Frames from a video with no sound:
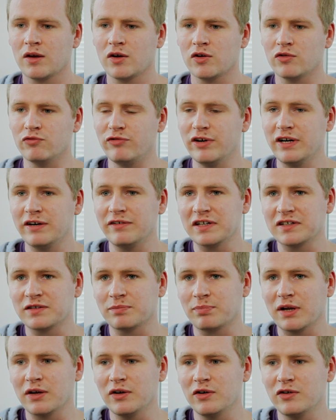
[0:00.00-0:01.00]
rear
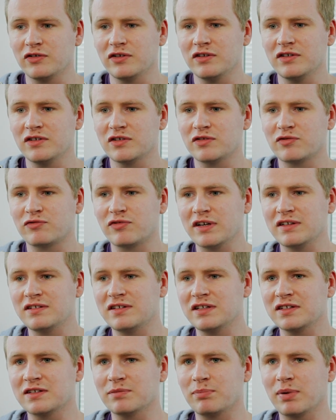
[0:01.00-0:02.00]
explosions, front
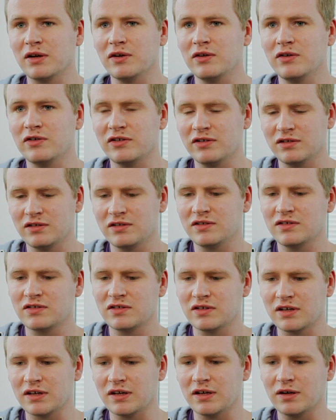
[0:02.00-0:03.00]
explosions.
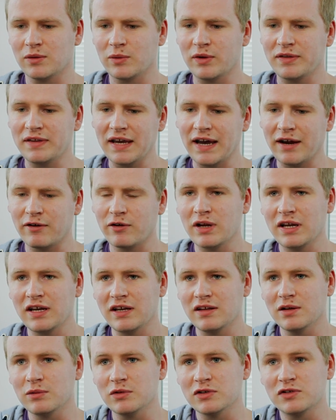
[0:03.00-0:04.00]
When the arrow
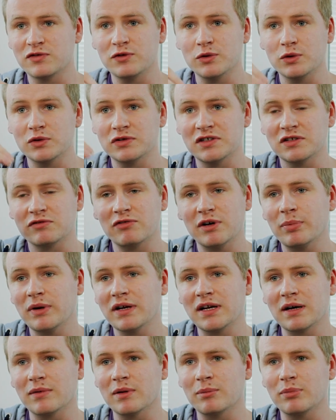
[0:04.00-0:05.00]
hit, there was forces
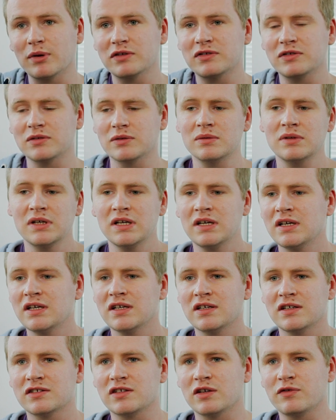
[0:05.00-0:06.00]
rippling up the bottle.
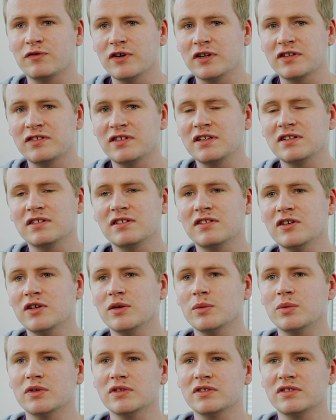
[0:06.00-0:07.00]
So the first thing to do
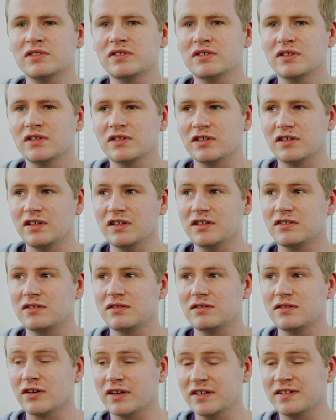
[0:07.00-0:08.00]
was to
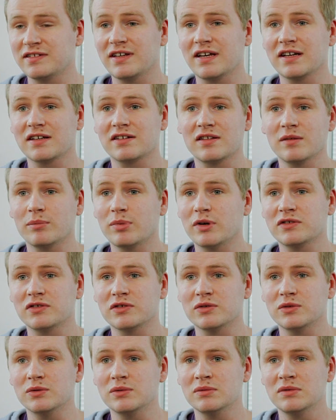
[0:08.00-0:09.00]
dissect the
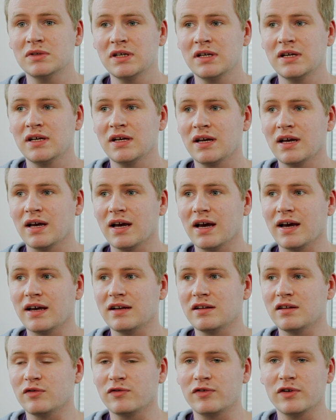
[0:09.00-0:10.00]
bottle
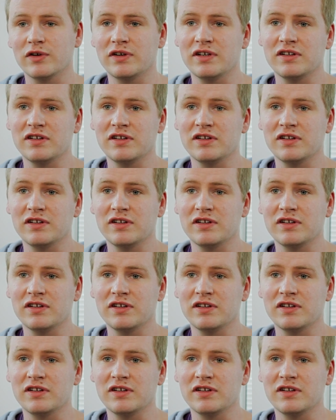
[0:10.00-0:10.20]
and the fluid